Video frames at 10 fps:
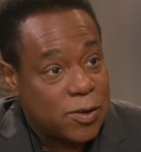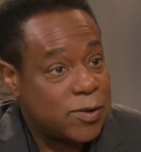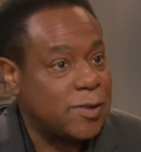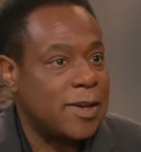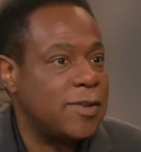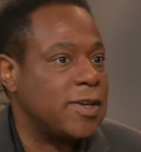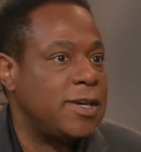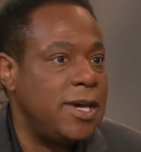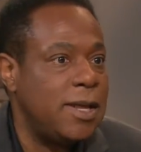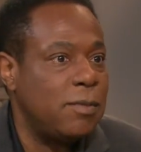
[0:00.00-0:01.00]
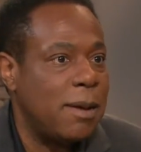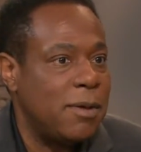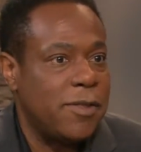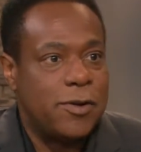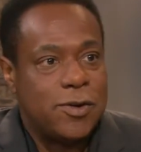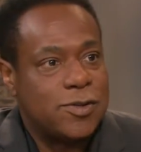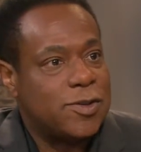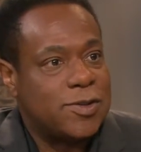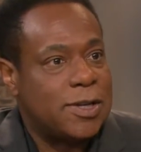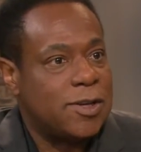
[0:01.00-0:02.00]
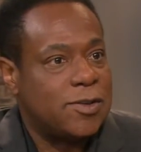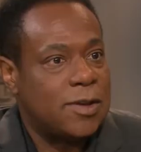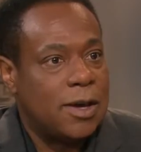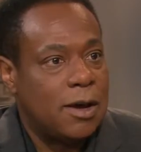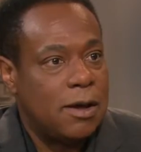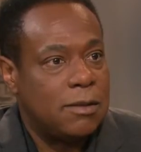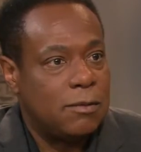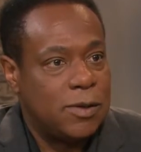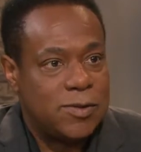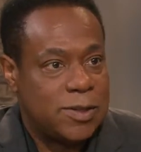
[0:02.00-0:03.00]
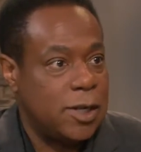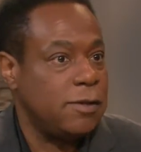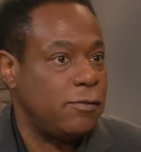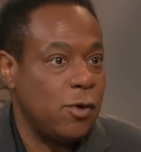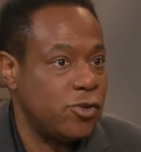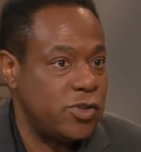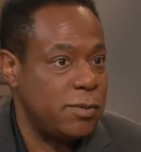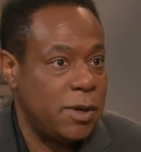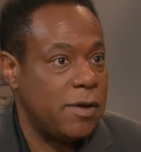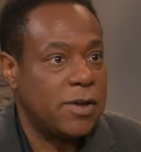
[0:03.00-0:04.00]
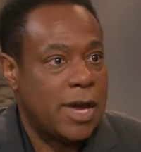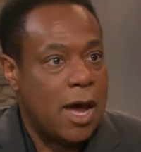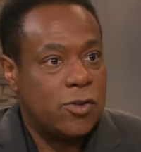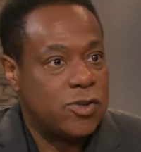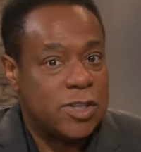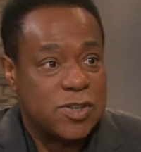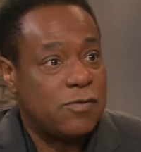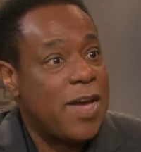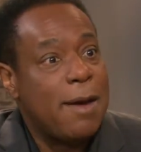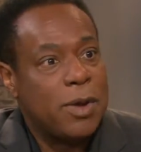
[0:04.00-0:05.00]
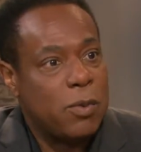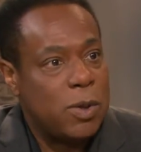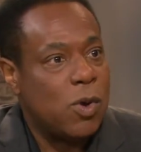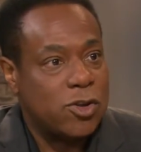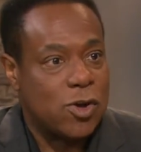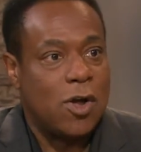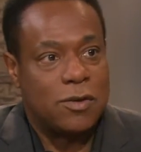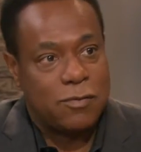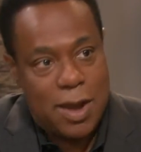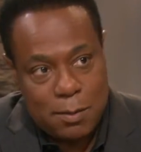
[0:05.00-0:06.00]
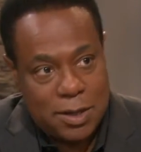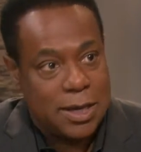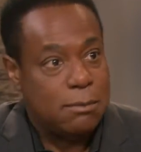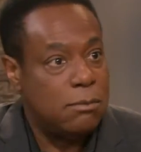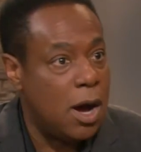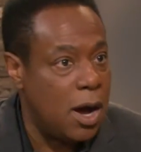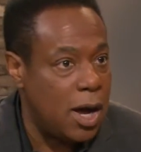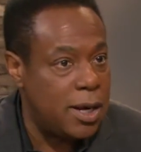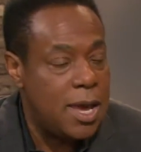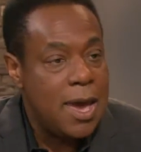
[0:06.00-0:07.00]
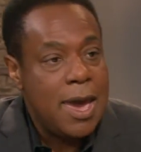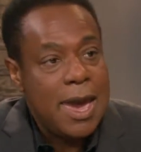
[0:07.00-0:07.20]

Because as, as a kid, my mother used to sit us uh, on, the, we'd sit on the floor, she'd be on the couch, and as a family, we'd watch All in the Family and Maude.